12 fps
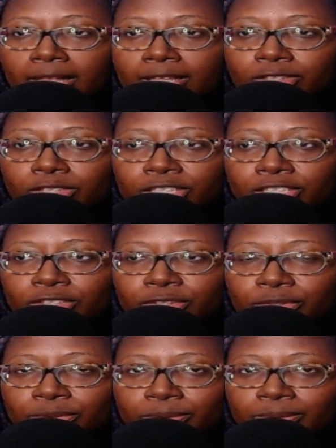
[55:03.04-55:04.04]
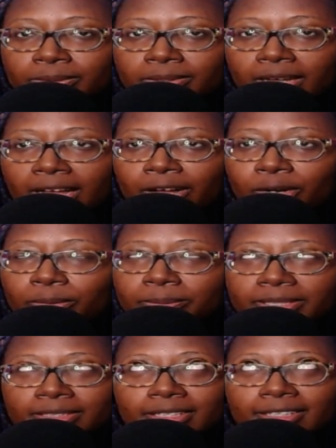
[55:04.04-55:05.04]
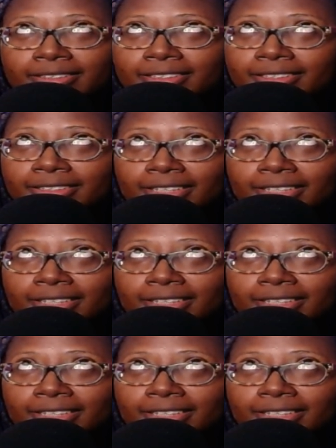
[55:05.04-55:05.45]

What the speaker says: gonna do, I hope he doesn't,